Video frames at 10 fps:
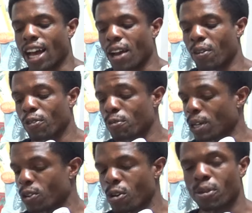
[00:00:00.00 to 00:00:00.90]
I went with
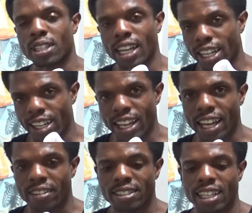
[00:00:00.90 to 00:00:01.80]
my normal
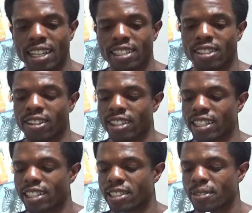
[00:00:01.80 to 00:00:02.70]
9.5 size on
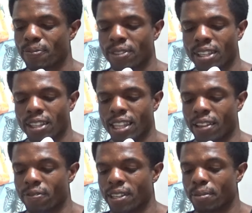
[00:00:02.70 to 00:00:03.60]
these.
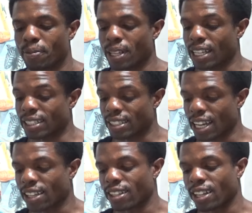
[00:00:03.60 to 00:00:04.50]
They fit
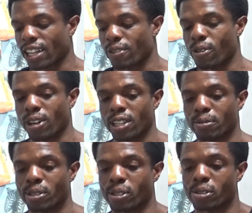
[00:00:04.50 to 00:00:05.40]
exactly like I wanted
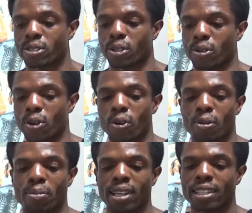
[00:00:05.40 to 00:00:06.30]
them to, so no
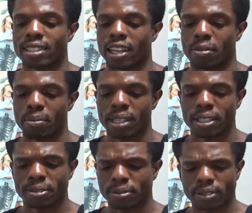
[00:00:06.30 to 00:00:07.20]
complaints out of
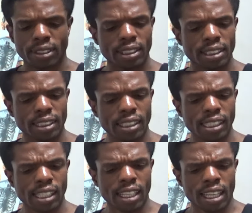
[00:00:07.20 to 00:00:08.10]
me.
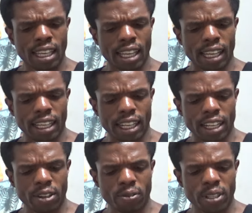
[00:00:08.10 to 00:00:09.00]
And
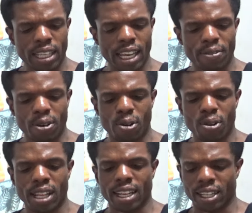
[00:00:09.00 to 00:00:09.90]
I don't really have a
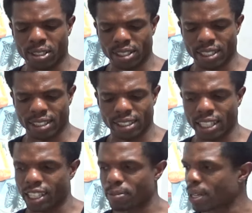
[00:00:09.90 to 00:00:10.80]
whole lot else to
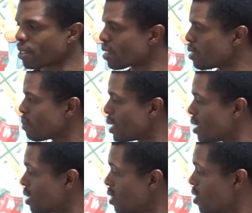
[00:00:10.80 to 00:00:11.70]
say about them,
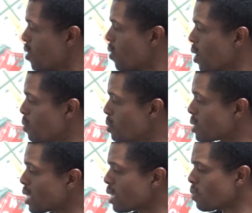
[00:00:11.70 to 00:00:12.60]
and I will
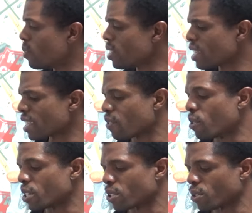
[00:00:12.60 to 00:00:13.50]
say one thing that
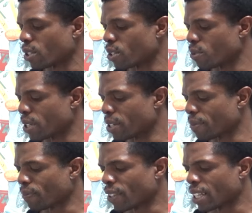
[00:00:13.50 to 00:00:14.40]
was a little weird.